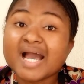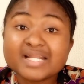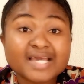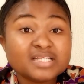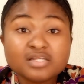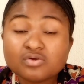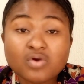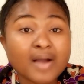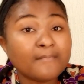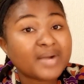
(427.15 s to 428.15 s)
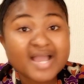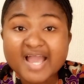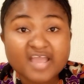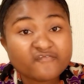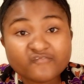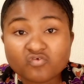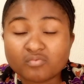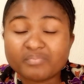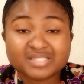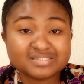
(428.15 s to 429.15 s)
And I didn't go and buy
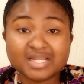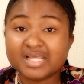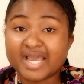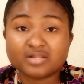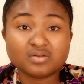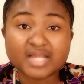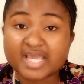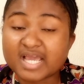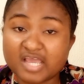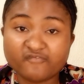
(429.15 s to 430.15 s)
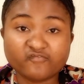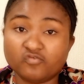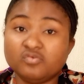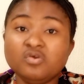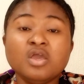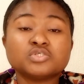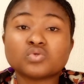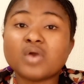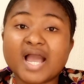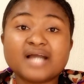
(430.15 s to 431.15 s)
iPhone. Personally, I don't like iPhone,
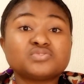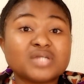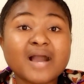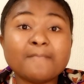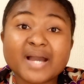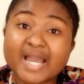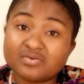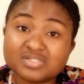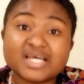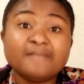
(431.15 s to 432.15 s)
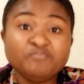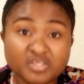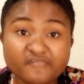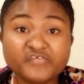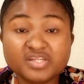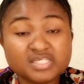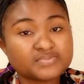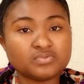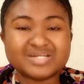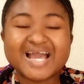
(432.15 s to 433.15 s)
so I had to go and buy another Infinix
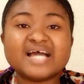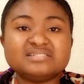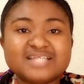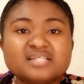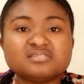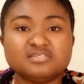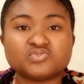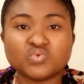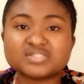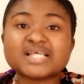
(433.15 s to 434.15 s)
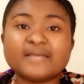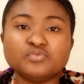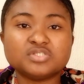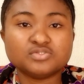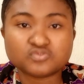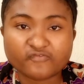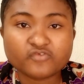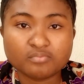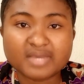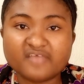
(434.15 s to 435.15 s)
phone, and that is what I'm using to
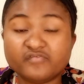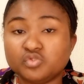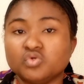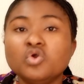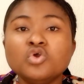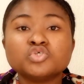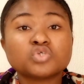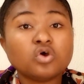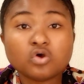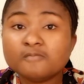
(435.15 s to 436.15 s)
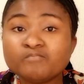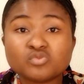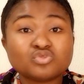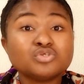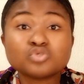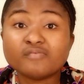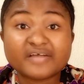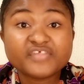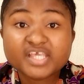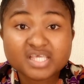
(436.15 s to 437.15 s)
film my video. So don't
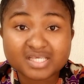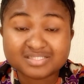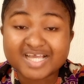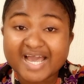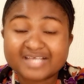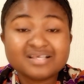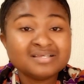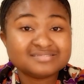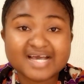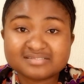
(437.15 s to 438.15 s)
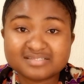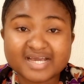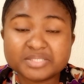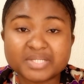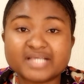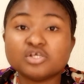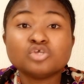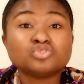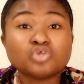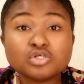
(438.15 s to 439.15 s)
overthink it, guys. That's the advice.
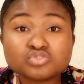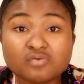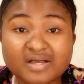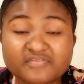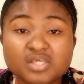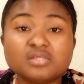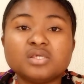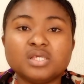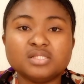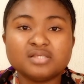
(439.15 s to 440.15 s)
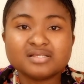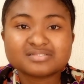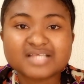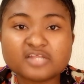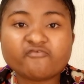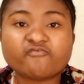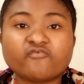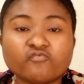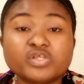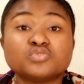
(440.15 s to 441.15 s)
Don't overthink it. Start
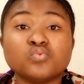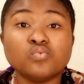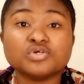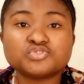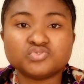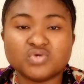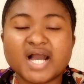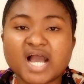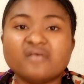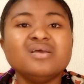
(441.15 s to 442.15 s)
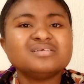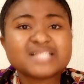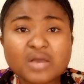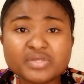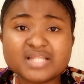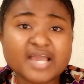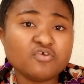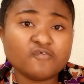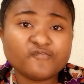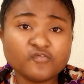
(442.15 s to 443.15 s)
with what you have. Start with that,
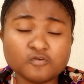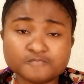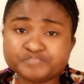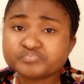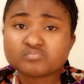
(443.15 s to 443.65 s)
your phone.